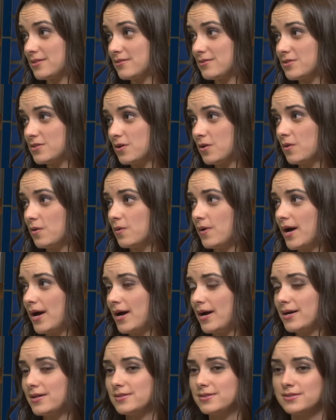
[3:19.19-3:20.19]
So
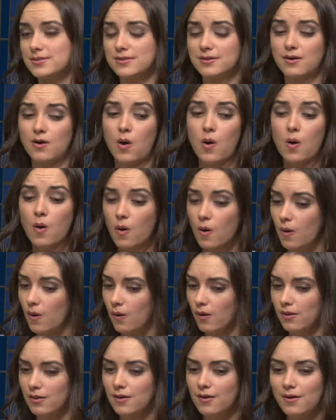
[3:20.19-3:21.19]
as a
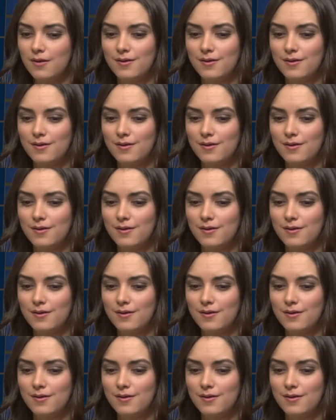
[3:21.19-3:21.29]
whole,